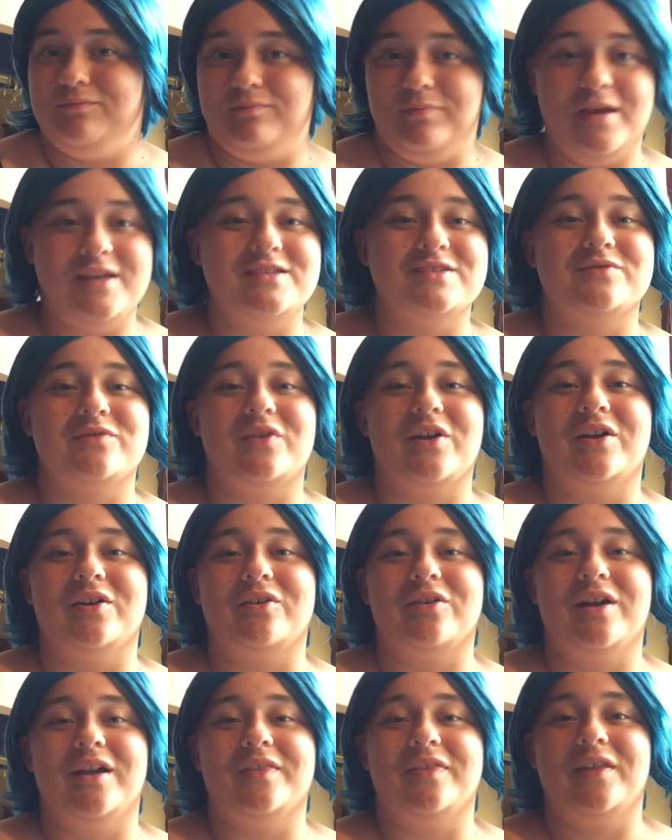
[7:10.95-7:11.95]
Best
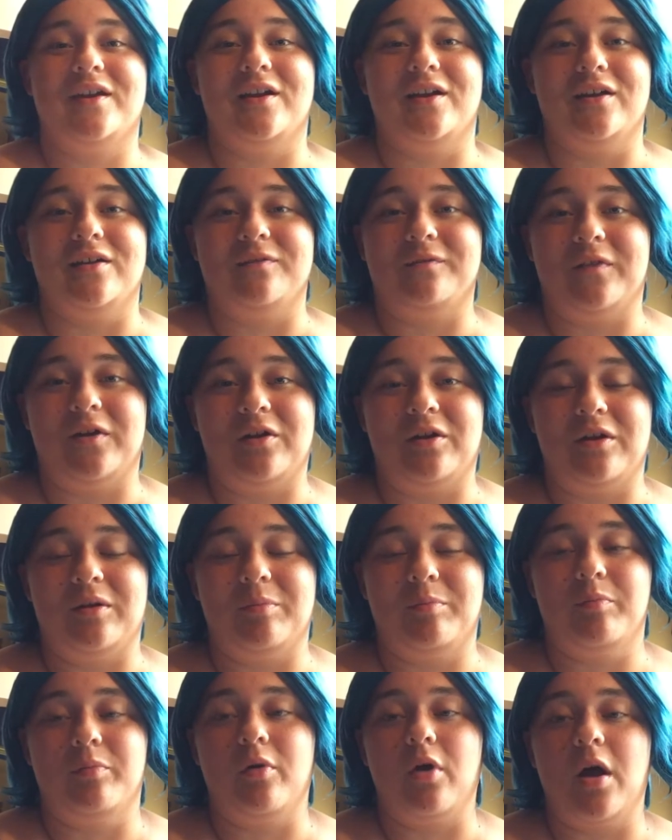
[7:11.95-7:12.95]
friend right there. If
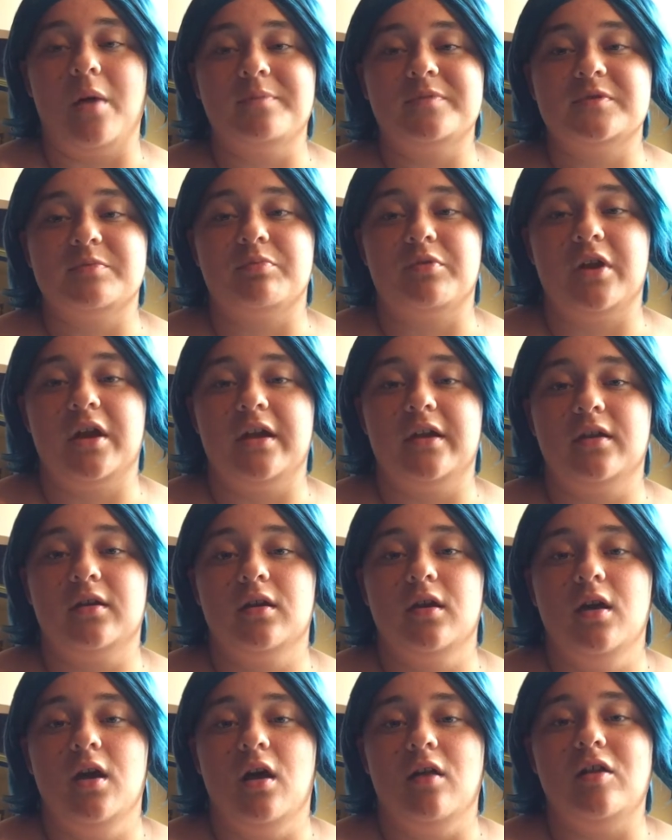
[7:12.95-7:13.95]
your props break,